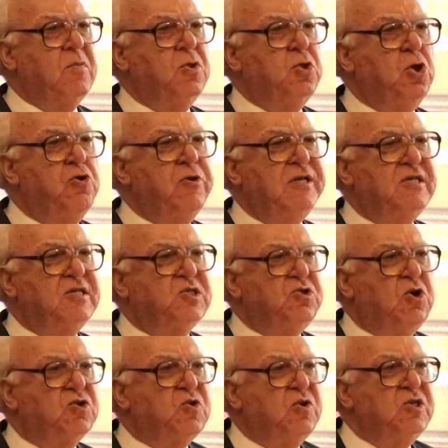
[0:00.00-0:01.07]
no, it is
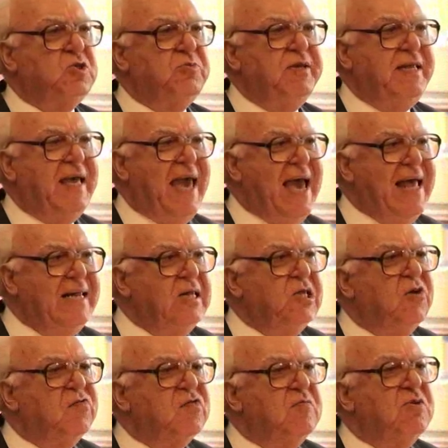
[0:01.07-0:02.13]
not going to be the end
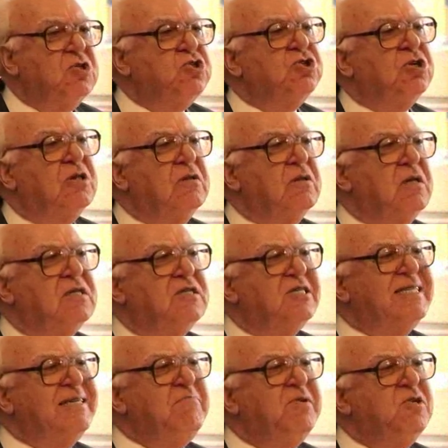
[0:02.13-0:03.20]
of the mission, it's
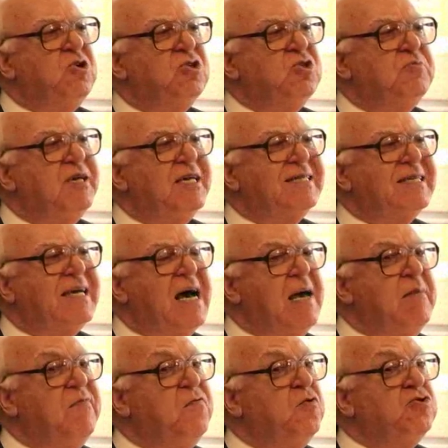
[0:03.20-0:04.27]
simply going to be a
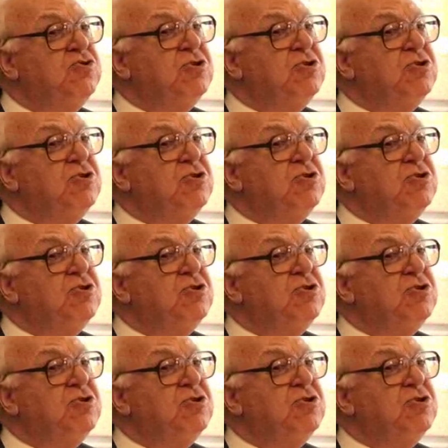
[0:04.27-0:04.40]
time for